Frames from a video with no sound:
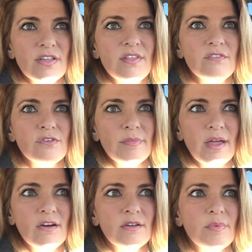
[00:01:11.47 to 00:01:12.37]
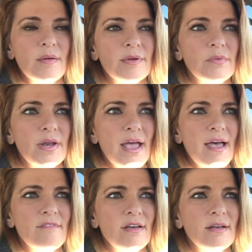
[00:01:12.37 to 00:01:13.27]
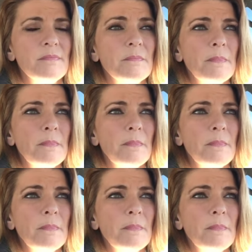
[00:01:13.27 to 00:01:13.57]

and then from there you'll probably want to have a